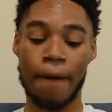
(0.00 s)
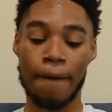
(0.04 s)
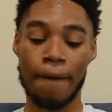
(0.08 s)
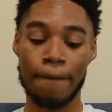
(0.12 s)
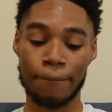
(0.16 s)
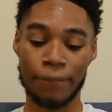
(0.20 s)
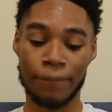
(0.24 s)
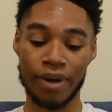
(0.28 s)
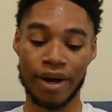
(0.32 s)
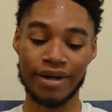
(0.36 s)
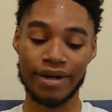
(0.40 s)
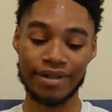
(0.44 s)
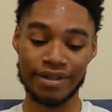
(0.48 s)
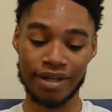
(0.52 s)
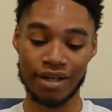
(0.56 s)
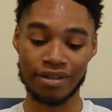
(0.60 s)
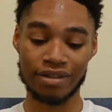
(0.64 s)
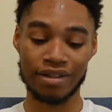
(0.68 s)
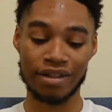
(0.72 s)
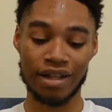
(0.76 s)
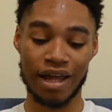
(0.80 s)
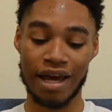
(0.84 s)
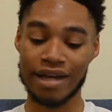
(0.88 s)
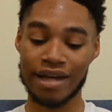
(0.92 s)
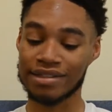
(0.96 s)
But
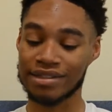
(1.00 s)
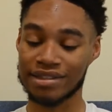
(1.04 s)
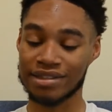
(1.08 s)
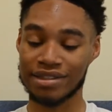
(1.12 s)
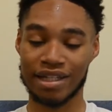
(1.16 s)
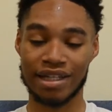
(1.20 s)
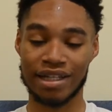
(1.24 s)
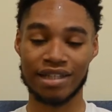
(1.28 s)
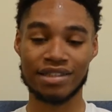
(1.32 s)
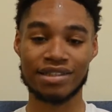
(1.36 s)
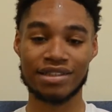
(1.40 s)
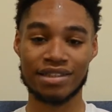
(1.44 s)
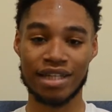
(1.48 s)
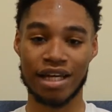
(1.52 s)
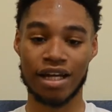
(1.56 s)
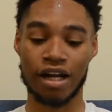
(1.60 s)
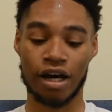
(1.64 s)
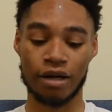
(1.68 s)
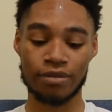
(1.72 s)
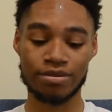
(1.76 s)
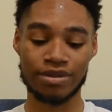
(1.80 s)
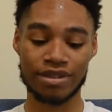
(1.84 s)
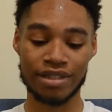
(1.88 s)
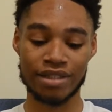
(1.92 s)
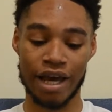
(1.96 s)
nonetheless, insane
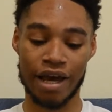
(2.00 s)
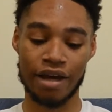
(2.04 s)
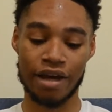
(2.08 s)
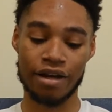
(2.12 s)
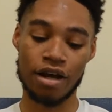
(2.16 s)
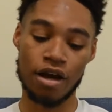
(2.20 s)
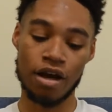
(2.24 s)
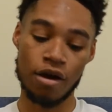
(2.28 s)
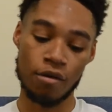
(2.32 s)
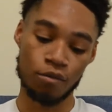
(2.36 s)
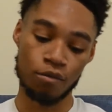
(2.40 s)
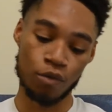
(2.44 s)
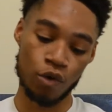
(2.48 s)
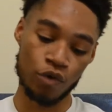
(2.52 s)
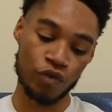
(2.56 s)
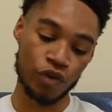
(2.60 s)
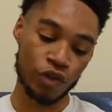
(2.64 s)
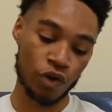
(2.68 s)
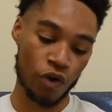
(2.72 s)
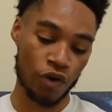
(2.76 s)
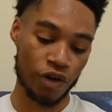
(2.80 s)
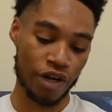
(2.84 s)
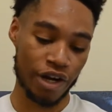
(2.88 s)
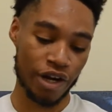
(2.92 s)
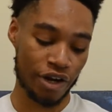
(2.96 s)
upset. Moving
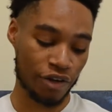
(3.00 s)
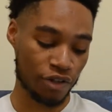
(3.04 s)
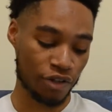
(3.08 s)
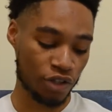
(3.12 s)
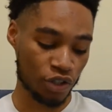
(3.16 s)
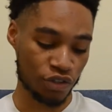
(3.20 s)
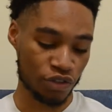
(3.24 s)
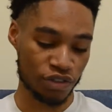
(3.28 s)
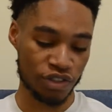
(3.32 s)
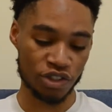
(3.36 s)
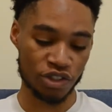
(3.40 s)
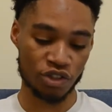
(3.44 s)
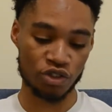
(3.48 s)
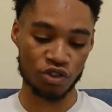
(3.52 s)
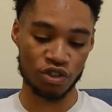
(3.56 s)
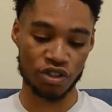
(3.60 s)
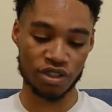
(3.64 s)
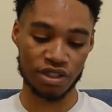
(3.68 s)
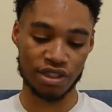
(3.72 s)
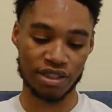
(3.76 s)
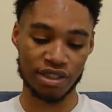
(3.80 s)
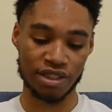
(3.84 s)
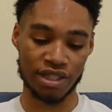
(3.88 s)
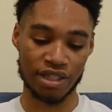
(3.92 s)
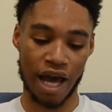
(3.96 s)
on here on UFC
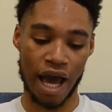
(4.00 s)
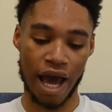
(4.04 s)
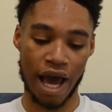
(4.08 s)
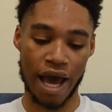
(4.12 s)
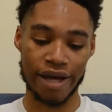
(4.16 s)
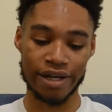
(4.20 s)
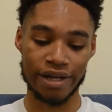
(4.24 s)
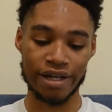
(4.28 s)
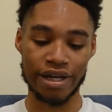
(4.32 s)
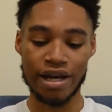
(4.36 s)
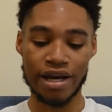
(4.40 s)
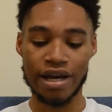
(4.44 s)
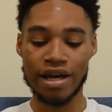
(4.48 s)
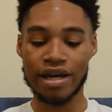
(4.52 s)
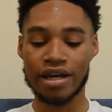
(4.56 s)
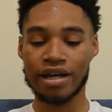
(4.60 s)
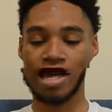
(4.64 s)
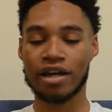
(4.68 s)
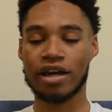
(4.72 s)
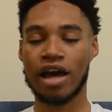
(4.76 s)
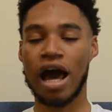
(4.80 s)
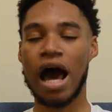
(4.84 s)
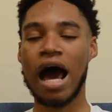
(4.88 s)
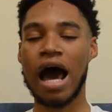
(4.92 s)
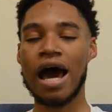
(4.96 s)
269,
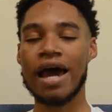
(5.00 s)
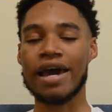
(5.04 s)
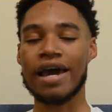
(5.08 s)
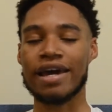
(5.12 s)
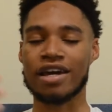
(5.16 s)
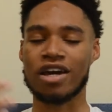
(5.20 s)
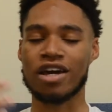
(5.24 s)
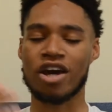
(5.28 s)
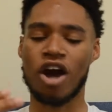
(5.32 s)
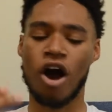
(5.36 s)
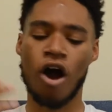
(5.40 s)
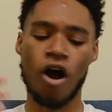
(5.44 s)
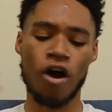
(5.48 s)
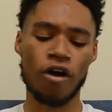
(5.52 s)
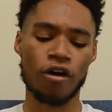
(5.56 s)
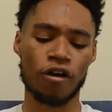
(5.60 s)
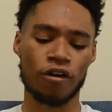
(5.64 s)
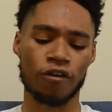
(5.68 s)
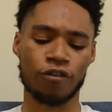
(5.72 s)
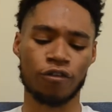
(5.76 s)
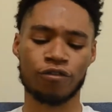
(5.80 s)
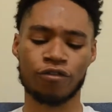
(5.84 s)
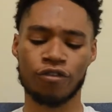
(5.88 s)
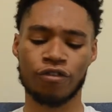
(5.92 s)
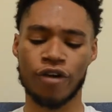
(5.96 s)
Kai Kara
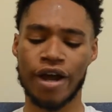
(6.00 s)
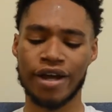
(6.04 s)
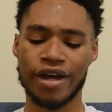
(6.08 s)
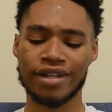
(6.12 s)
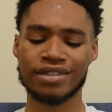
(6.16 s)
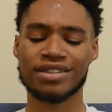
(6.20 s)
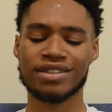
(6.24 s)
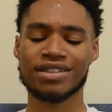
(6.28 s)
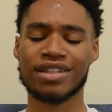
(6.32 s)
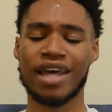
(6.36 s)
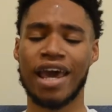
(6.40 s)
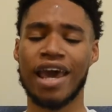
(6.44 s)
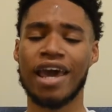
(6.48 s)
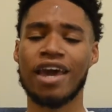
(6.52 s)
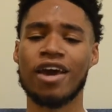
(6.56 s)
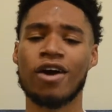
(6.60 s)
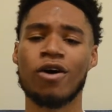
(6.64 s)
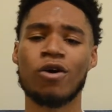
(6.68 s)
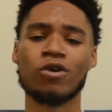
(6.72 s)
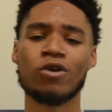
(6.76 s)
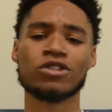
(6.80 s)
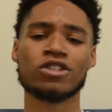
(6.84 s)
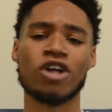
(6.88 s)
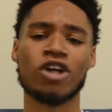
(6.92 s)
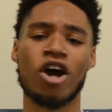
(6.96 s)
France
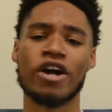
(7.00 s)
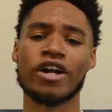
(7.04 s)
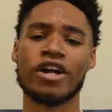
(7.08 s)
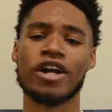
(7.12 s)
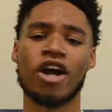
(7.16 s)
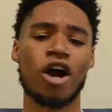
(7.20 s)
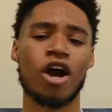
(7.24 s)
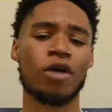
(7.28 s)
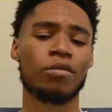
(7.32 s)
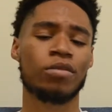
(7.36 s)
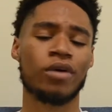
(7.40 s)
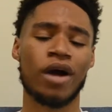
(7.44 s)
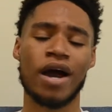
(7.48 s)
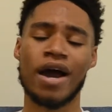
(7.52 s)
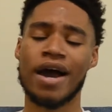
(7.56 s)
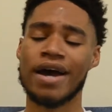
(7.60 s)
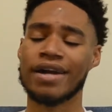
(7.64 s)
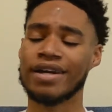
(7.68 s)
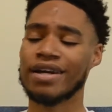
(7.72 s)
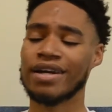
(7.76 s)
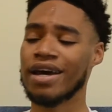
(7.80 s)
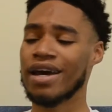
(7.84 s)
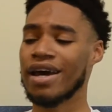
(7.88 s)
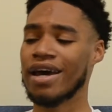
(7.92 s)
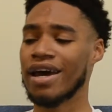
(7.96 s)
KO's Cardi Garbrandt
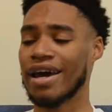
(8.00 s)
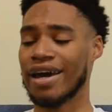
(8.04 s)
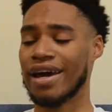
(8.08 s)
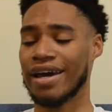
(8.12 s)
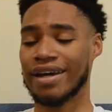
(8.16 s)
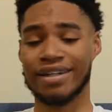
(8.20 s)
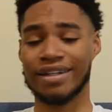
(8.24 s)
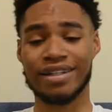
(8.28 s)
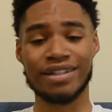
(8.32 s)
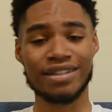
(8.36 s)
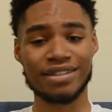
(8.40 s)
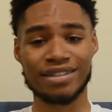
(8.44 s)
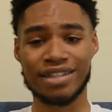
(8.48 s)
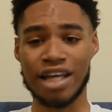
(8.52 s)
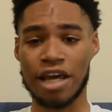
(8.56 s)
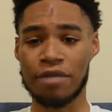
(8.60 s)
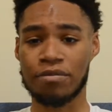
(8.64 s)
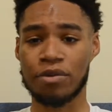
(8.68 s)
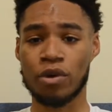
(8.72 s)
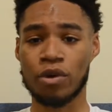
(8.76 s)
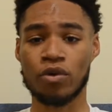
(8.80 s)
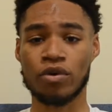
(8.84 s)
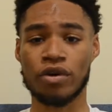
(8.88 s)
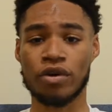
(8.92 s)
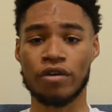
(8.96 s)
in his
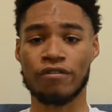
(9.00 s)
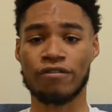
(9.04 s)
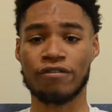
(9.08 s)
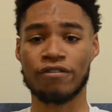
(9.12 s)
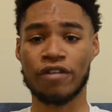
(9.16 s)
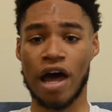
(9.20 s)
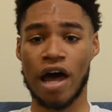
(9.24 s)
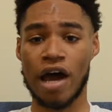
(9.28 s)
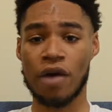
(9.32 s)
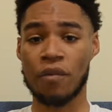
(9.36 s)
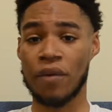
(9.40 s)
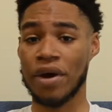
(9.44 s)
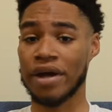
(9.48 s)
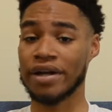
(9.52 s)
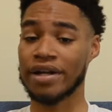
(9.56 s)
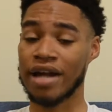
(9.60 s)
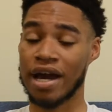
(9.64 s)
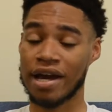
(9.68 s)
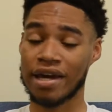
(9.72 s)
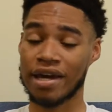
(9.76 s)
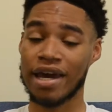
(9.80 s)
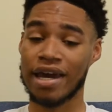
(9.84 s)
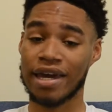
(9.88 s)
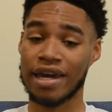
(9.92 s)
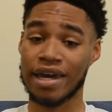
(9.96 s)
debut at flyweight,
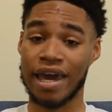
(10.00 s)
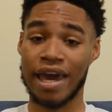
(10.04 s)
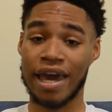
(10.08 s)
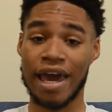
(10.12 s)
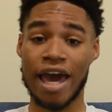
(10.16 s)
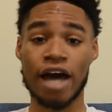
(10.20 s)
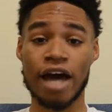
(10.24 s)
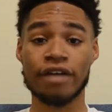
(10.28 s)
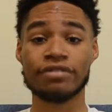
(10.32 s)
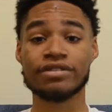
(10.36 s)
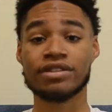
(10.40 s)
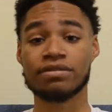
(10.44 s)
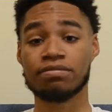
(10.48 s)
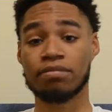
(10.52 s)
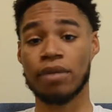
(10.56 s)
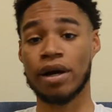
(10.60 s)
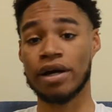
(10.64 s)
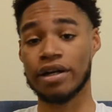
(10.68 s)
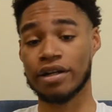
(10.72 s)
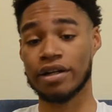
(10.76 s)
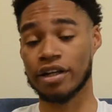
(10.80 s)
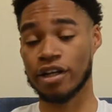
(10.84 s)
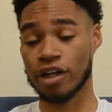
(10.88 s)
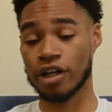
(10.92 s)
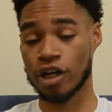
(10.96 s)
not KKF's,
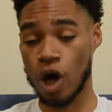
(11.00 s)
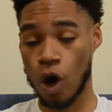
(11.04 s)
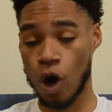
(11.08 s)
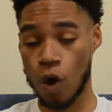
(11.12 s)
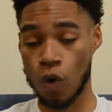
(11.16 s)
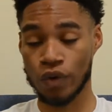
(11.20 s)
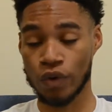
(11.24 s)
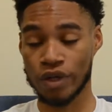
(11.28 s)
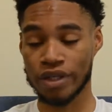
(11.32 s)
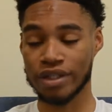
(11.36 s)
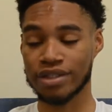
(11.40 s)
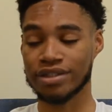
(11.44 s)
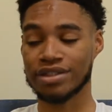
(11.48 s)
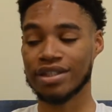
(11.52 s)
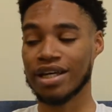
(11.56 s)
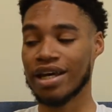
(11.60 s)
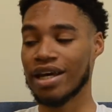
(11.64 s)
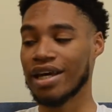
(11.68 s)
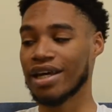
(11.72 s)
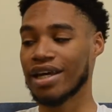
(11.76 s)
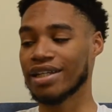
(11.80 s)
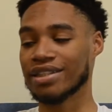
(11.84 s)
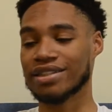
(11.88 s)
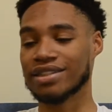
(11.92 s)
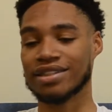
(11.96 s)
but in Cody's.
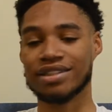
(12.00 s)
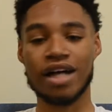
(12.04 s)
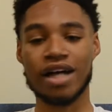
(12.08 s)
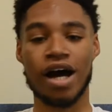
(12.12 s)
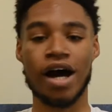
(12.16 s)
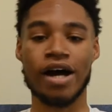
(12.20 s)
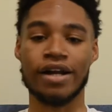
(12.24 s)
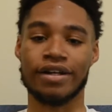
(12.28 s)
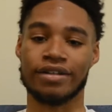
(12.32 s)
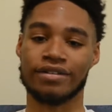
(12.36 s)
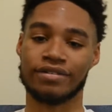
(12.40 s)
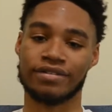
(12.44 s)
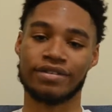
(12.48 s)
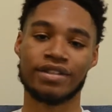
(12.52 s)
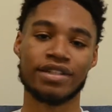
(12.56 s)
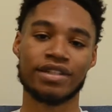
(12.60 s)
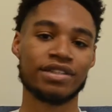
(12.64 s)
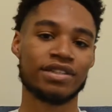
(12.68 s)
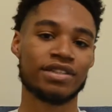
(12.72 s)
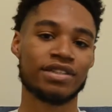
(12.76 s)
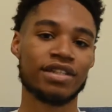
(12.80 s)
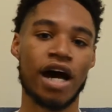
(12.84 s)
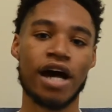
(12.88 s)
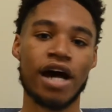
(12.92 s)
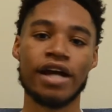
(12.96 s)
He's done. He's
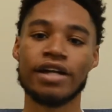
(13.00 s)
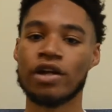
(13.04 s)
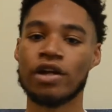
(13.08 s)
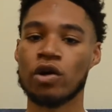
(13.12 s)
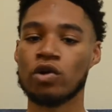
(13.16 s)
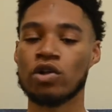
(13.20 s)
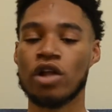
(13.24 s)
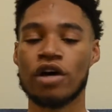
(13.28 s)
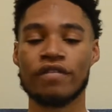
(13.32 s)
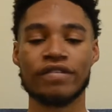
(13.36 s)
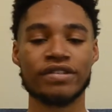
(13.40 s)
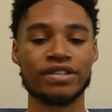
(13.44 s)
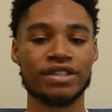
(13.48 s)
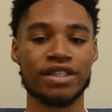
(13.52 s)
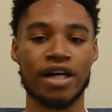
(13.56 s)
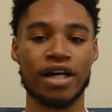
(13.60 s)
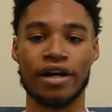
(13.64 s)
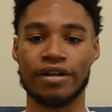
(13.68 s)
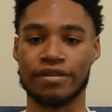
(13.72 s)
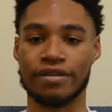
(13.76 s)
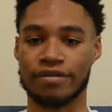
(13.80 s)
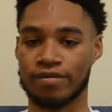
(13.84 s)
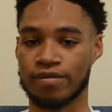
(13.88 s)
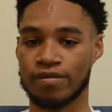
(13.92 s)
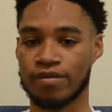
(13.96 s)
done. No love is done.
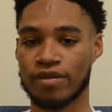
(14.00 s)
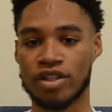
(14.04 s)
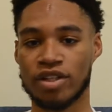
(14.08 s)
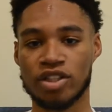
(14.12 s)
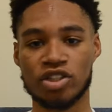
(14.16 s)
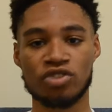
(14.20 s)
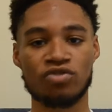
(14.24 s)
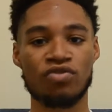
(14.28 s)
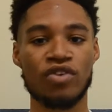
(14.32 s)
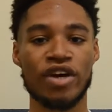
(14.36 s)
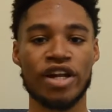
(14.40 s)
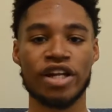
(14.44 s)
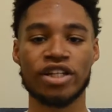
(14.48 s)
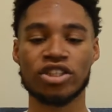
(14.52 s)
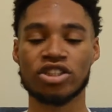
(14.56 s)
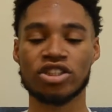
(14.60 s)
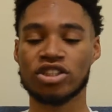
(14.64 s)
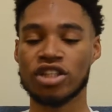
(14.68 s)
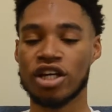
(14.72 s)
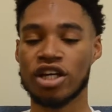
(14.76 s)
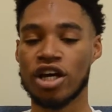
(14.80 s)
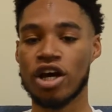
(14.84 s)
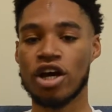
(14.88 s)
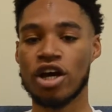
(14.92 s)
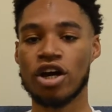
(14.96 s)
He's finished.
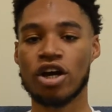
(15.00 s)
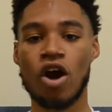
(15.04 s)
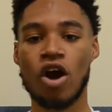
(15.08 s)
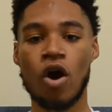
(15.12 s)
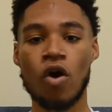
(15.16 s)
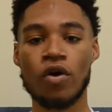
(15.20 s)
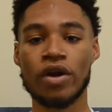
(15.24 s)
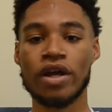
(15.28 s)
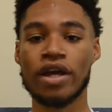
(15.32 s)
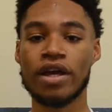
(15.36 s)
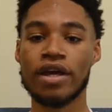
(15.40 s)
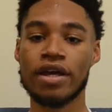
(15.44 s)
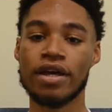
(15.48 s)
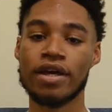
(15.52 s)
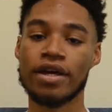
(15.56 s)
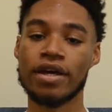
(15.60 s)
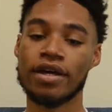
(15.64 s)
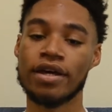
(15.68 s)
Cody,